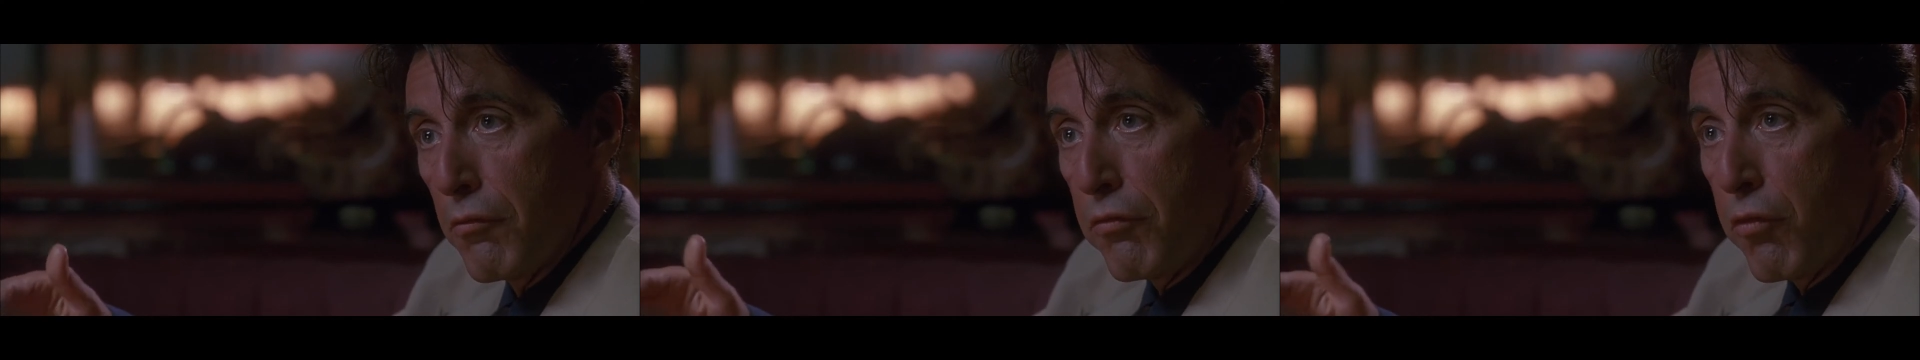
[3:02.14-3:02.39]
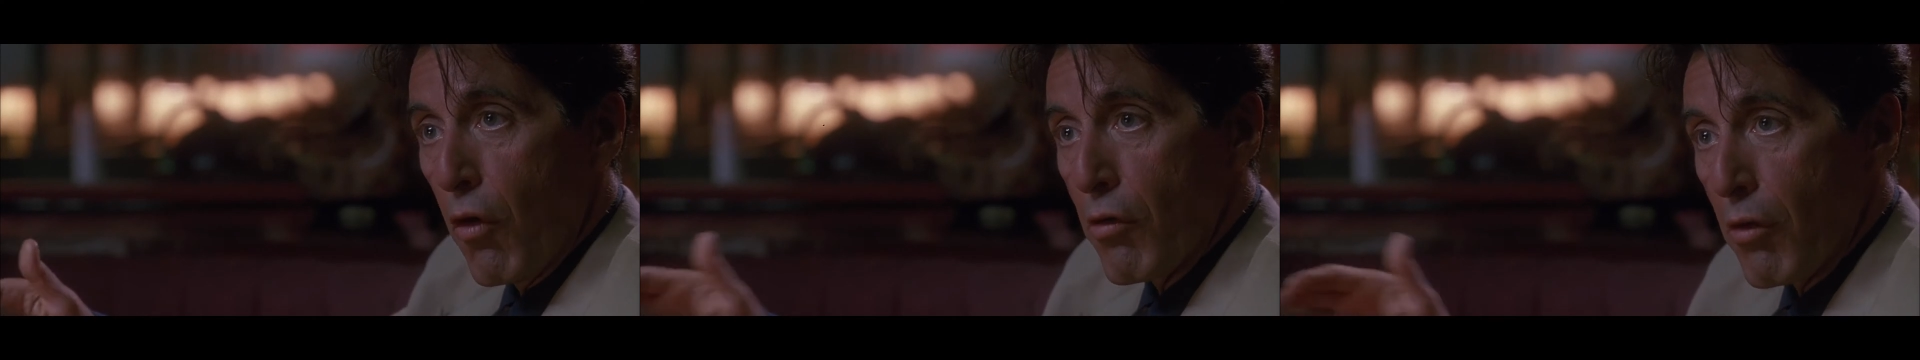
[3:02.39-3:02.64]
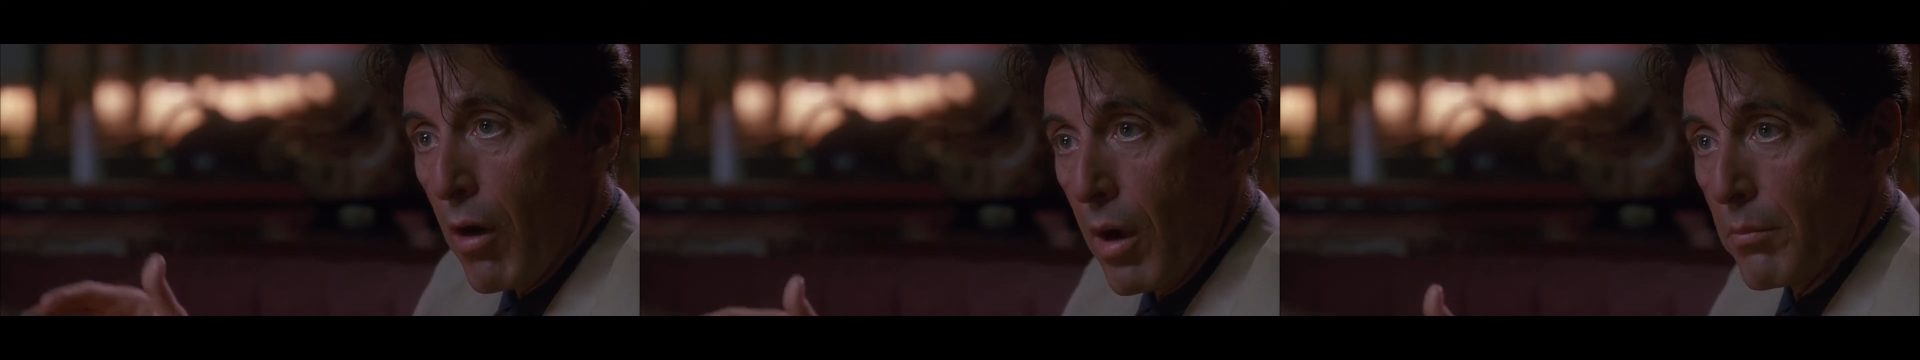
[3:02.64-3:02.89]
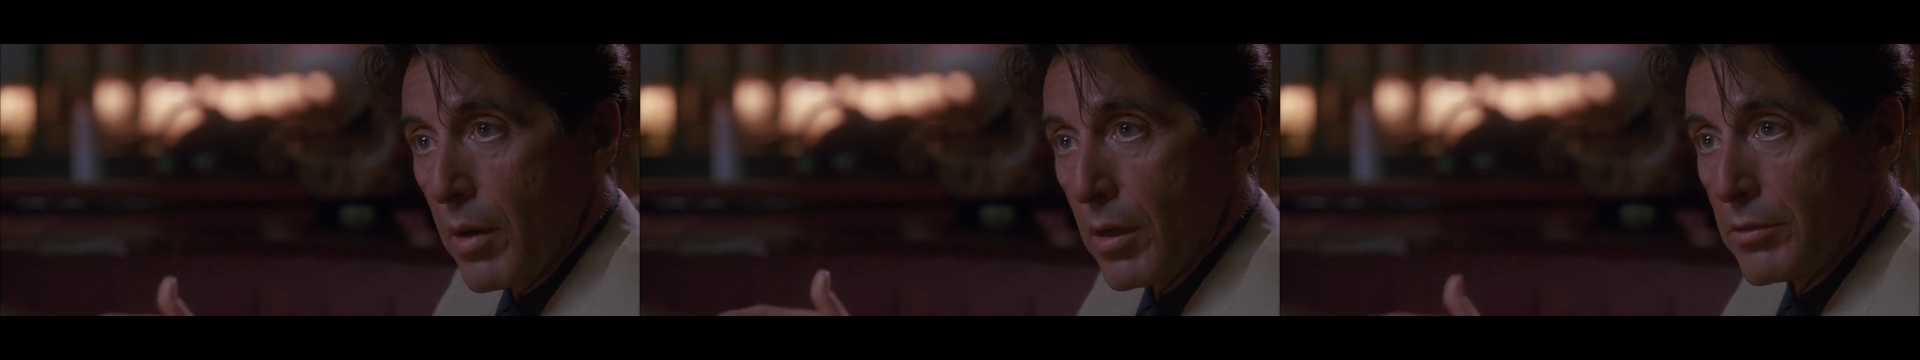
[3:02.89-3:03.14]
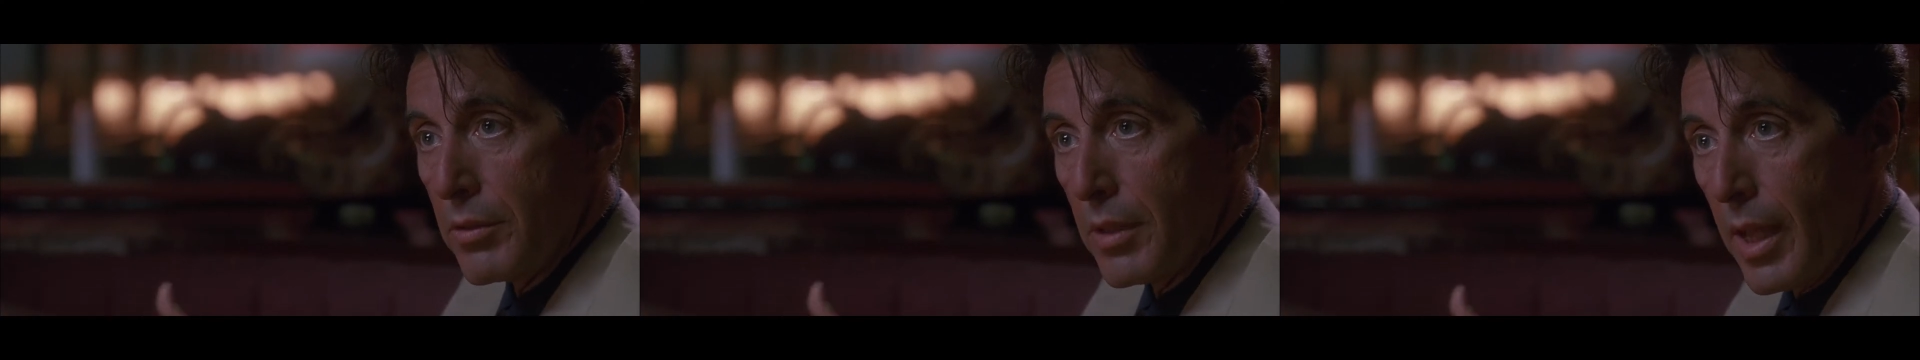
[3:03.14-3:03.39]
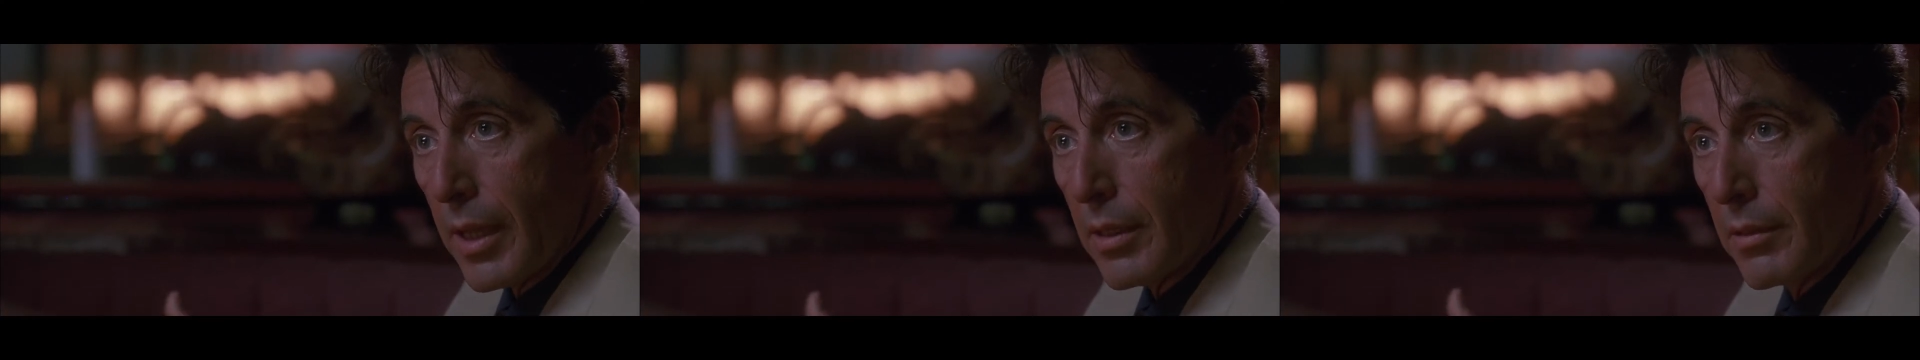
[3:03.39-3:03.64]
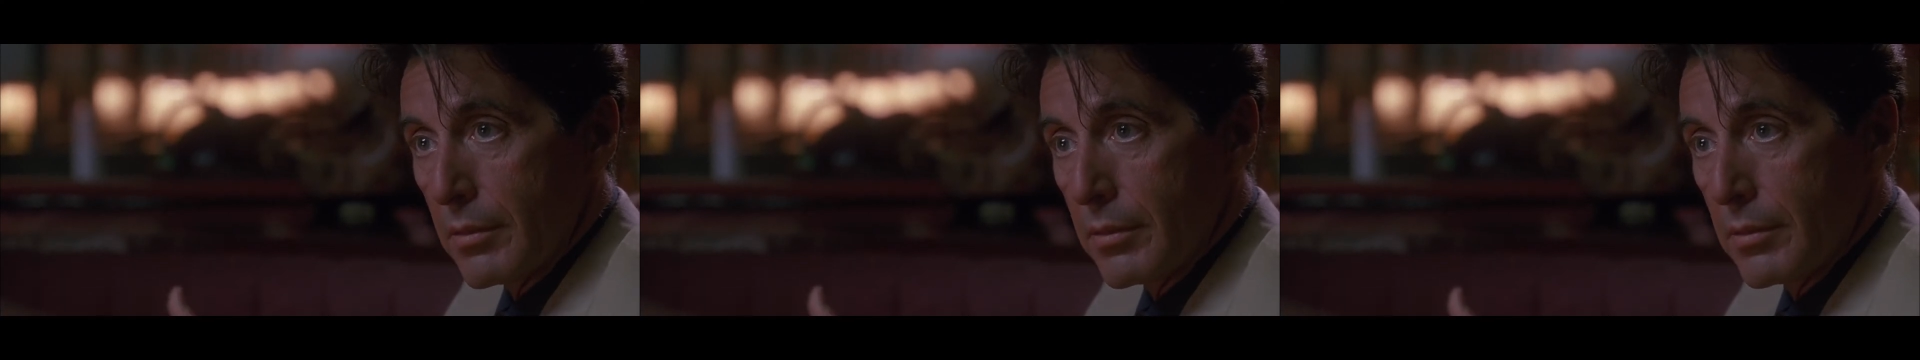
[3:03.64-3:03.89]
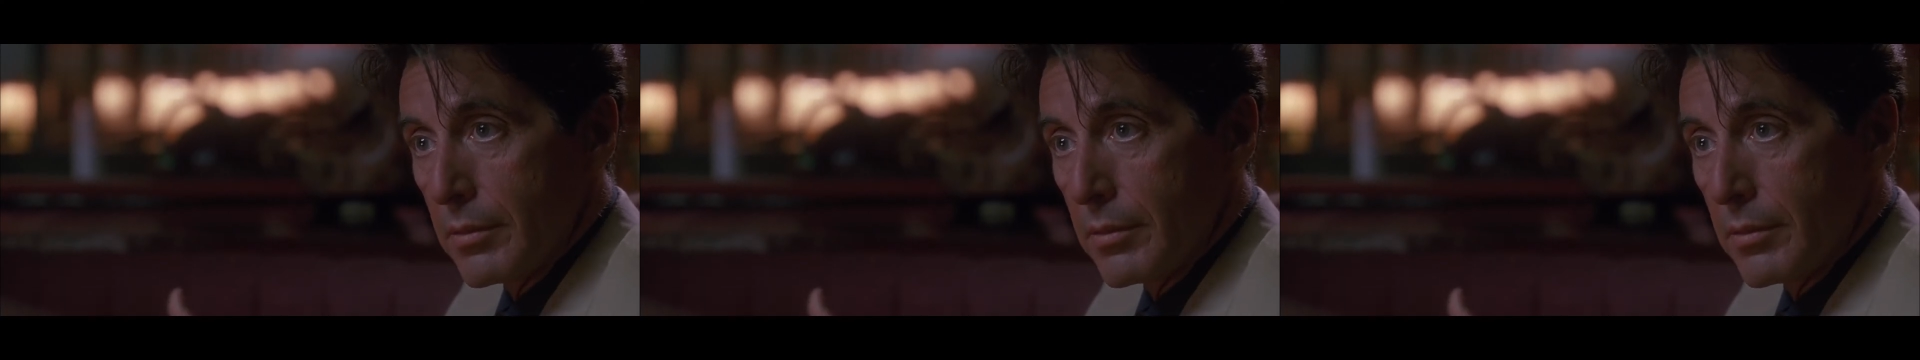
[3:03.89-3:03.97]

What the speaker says: forearm on your neck.